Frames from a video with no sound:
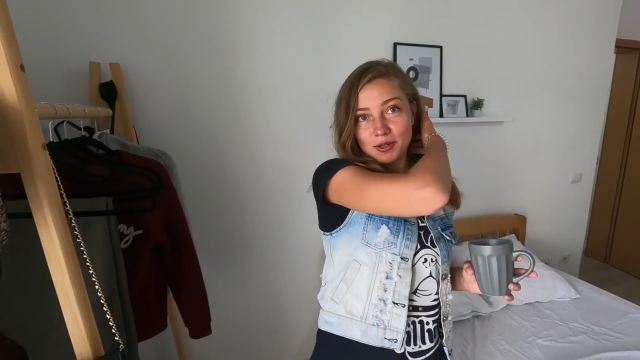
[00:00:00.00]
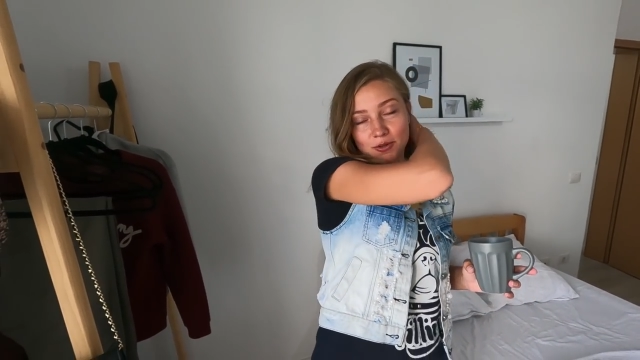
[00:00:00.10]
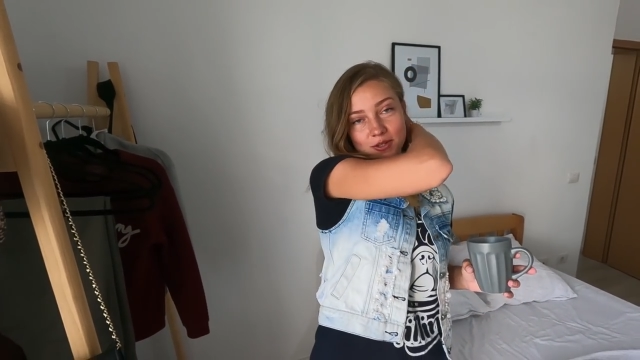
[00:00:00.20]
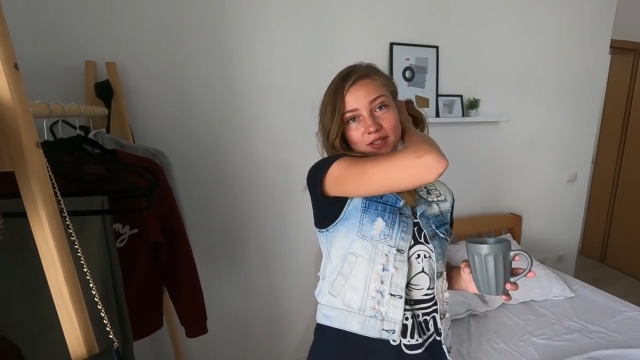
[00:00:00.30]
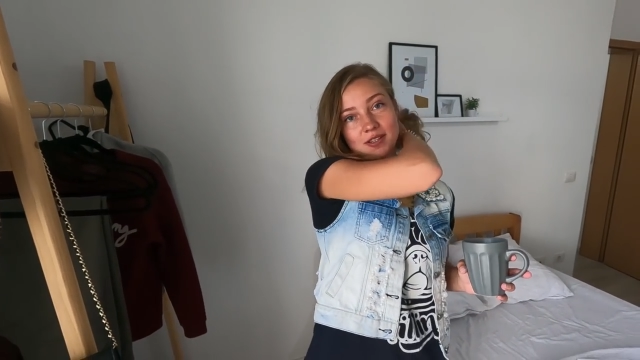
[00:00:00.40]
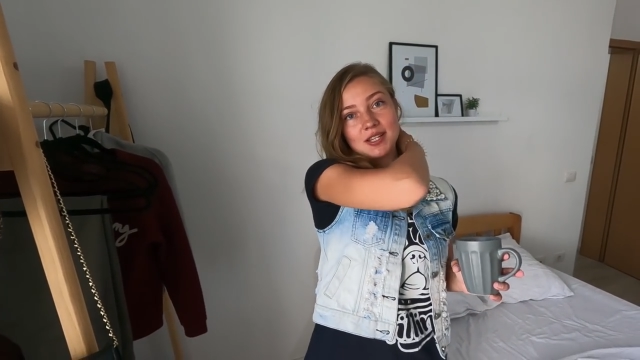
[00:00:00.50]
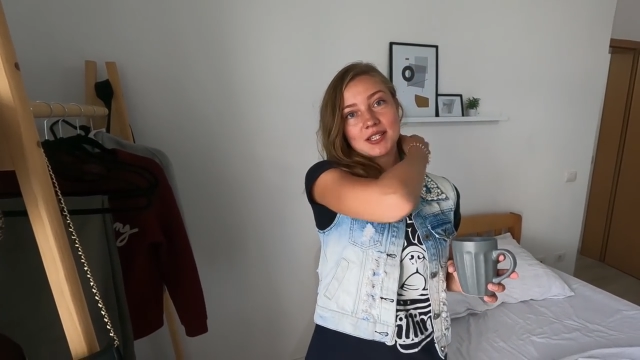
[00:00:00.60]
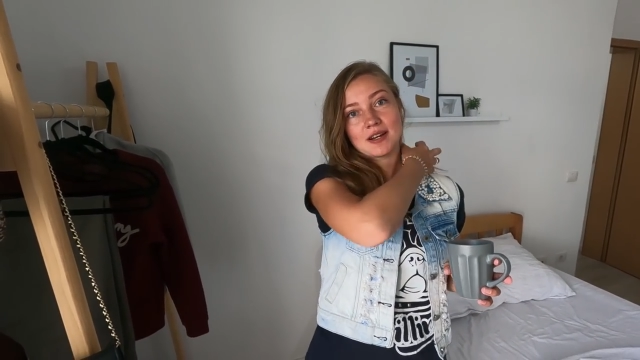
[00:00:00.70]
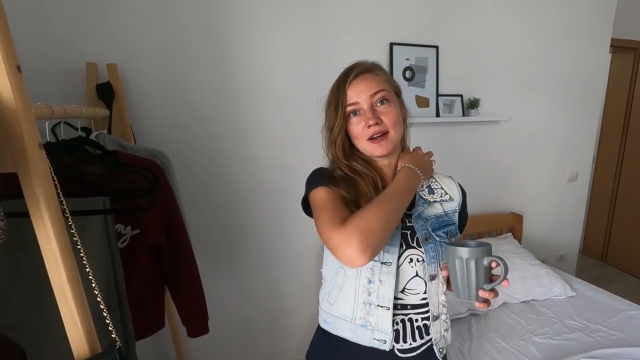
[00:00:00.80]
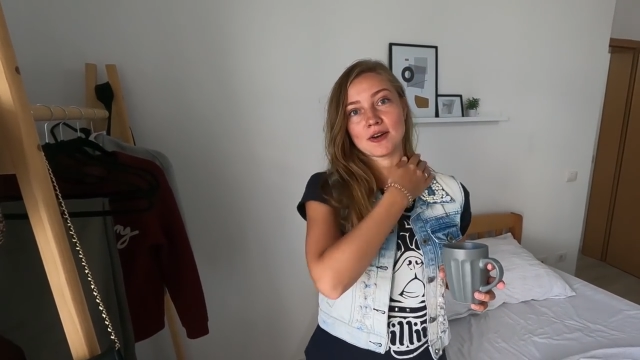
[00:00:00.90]
because
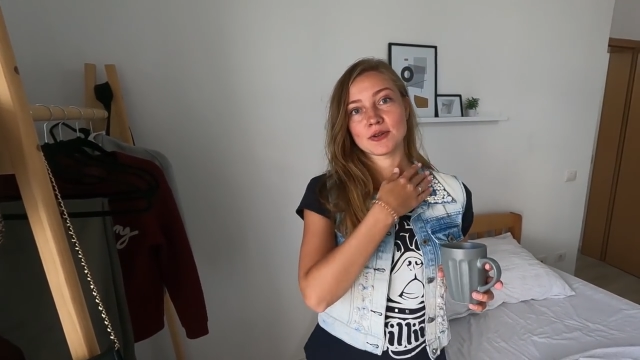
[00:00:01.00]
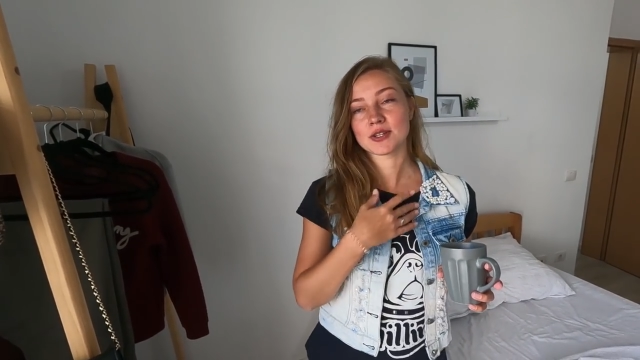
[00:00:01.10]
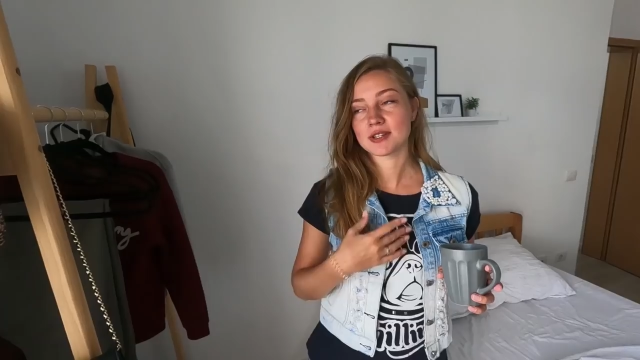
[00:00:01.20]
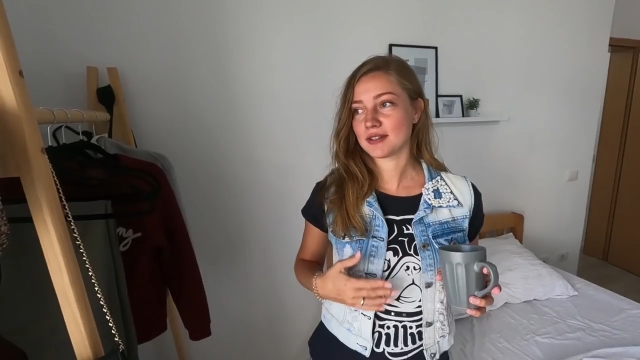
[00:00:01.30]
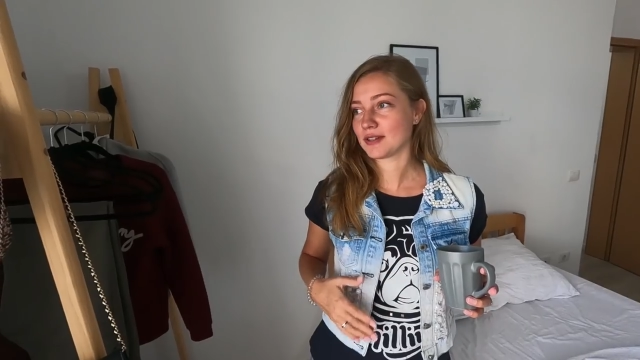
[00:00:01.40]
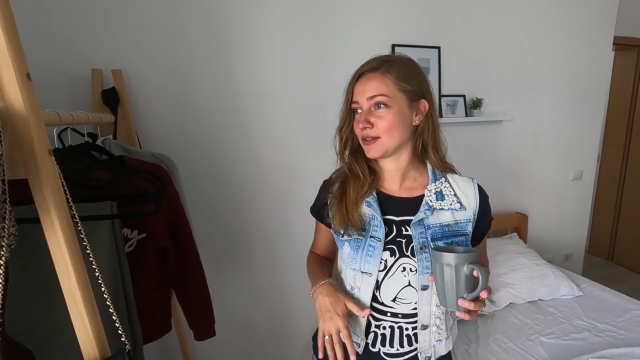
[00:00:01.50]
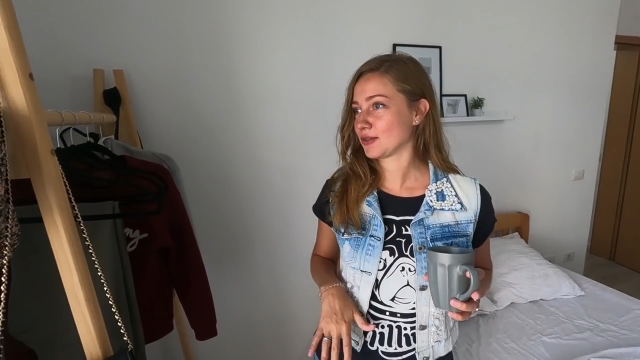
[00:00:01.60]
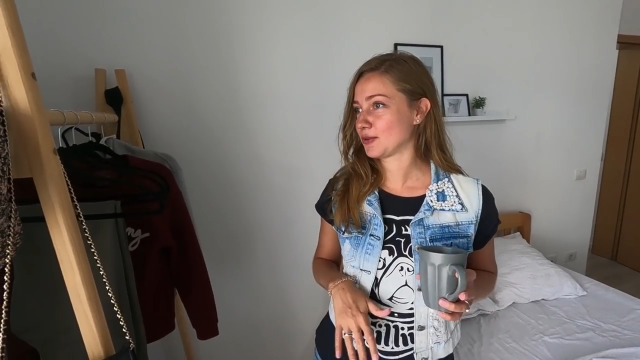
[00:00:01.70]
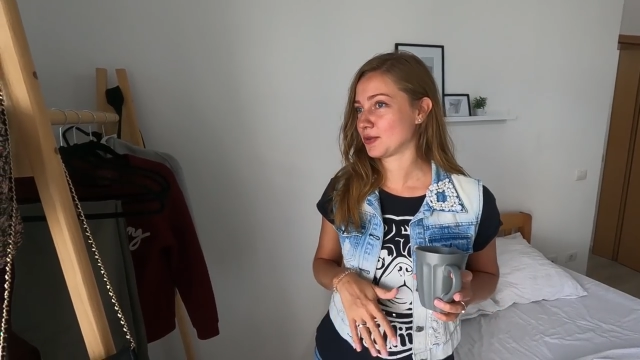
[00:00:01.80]
this house uh,